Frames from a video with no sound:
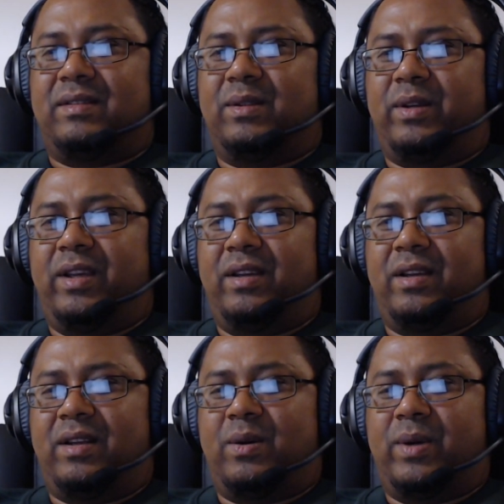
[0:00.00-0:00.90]
okay,
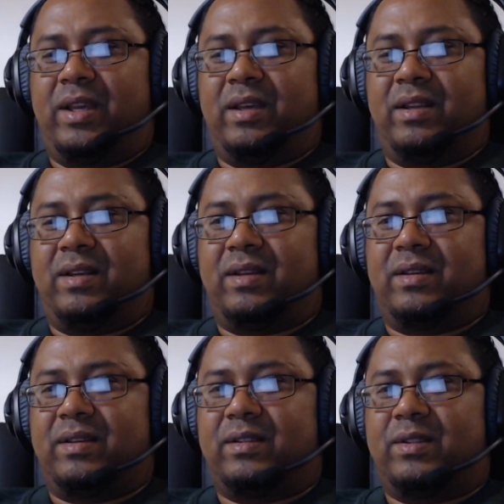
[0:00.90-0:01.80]
now I get it.
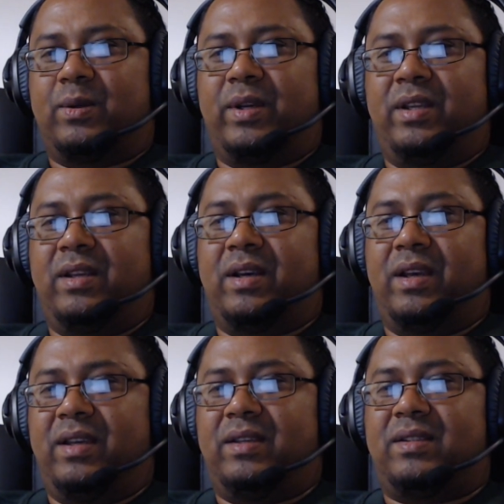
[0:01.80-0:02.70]
So India
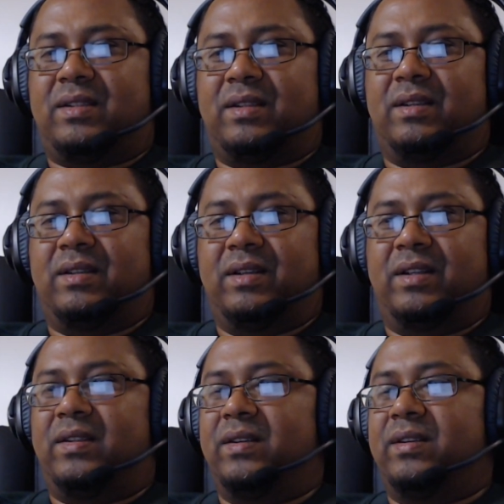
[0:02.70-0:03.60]
is
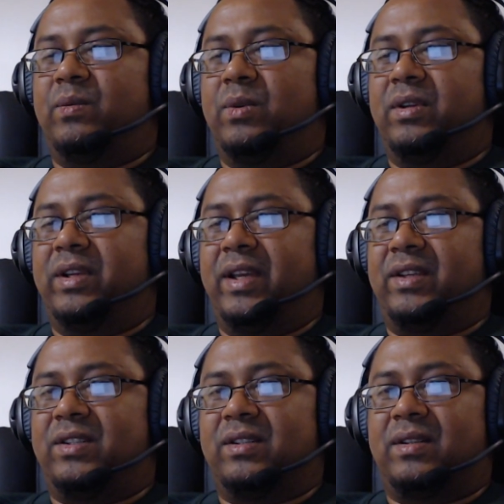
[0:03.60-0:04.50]
a third world
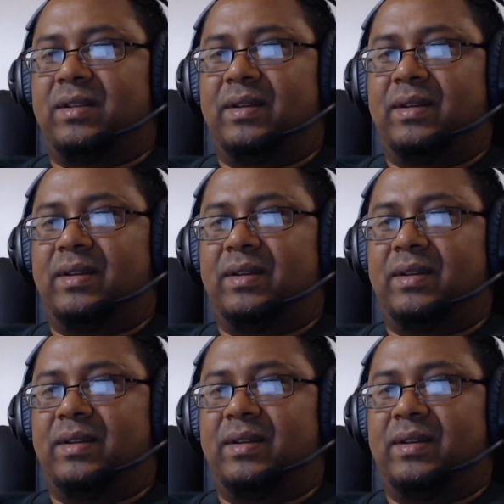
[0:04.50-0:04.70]
nation.